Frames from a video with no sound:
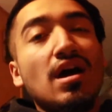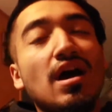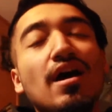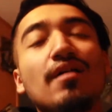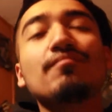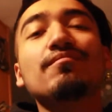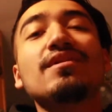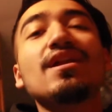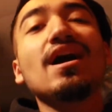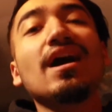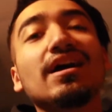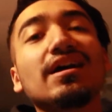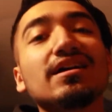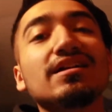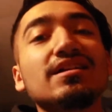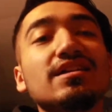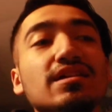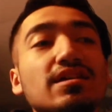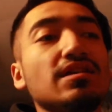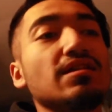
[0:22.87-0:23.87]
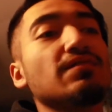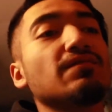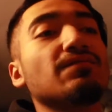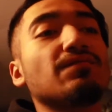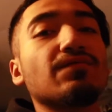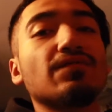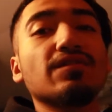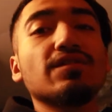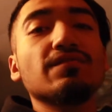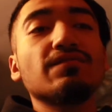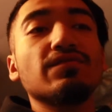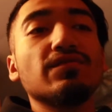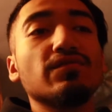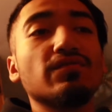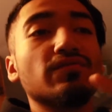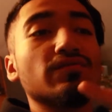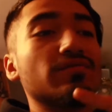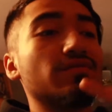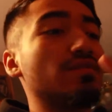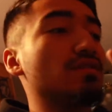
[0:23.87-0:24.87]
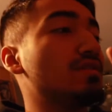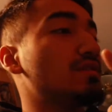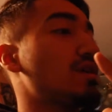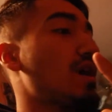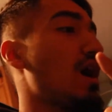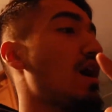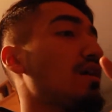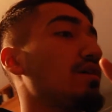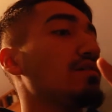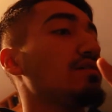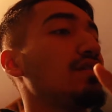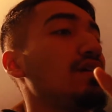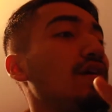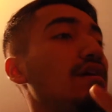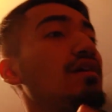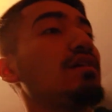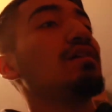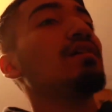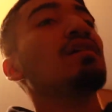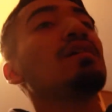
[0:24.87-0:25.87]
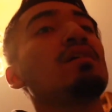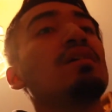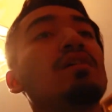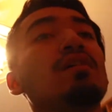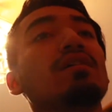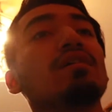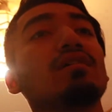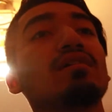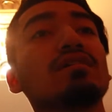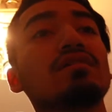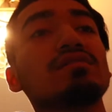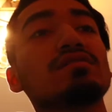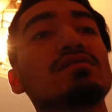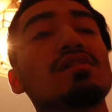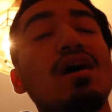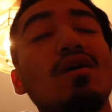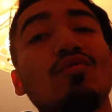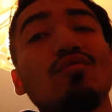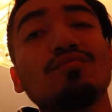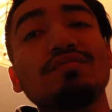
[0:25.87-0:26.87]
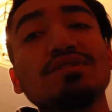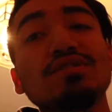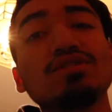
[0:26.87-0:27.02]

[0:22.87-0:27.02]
I'm not gonna eat in front of you the entire day because that would be